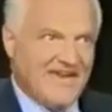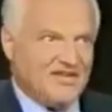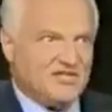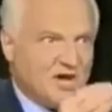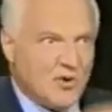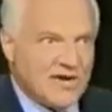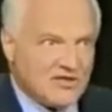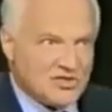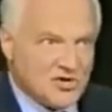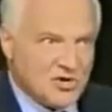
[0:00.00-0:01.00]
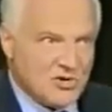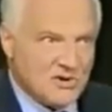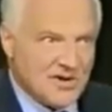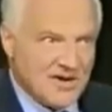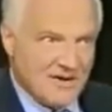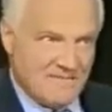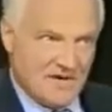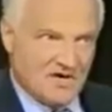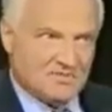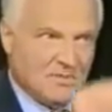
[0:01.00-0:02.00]
It is going through
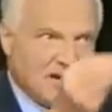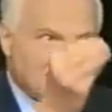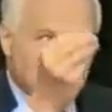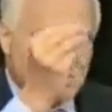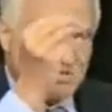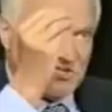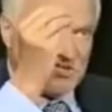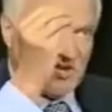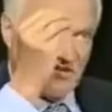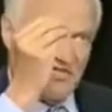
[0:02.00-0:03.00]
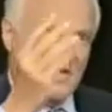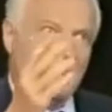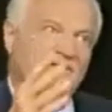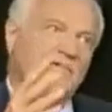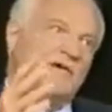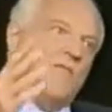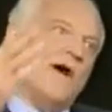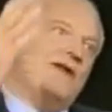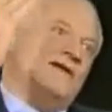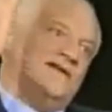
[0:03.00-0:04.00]
because politicians think, well,
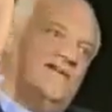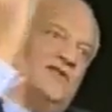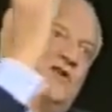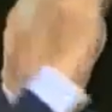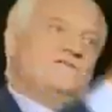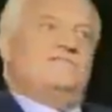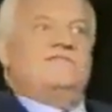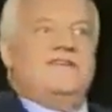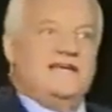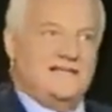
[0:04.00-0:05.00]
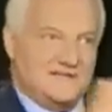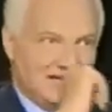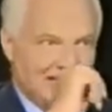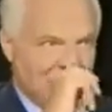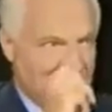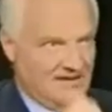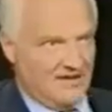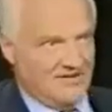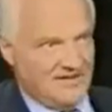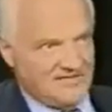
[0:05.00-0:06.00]
why not give a good deal to Clinton
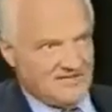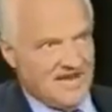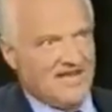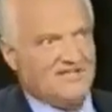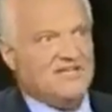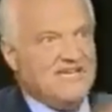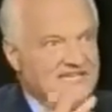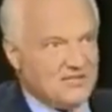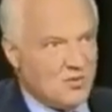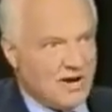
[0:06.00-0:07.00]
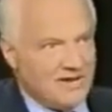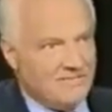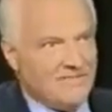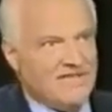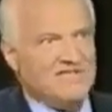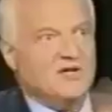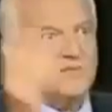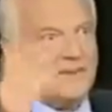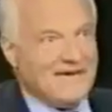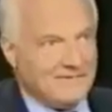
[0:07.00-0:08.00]
on this? It's an easy one. There's no
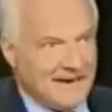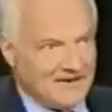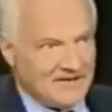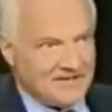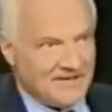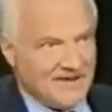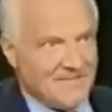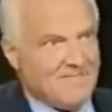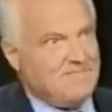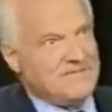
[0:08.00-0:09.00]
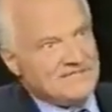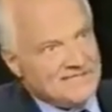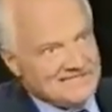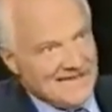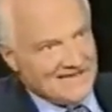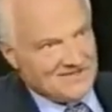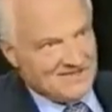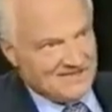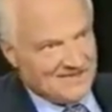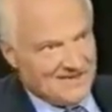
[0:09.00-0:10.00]
debate about it. Business
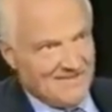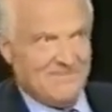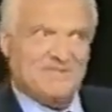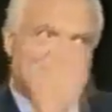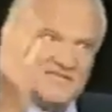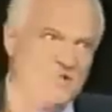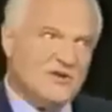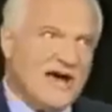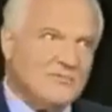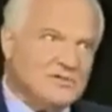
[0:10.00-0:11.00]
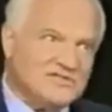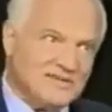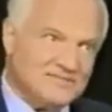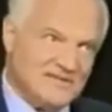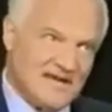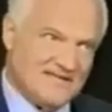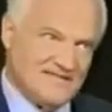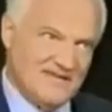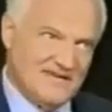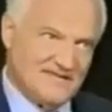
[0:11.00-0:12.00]
likes it. Business, no doubt, will
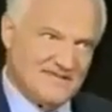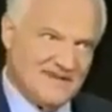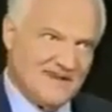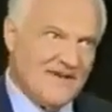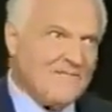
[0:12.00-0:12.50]
subsidize things.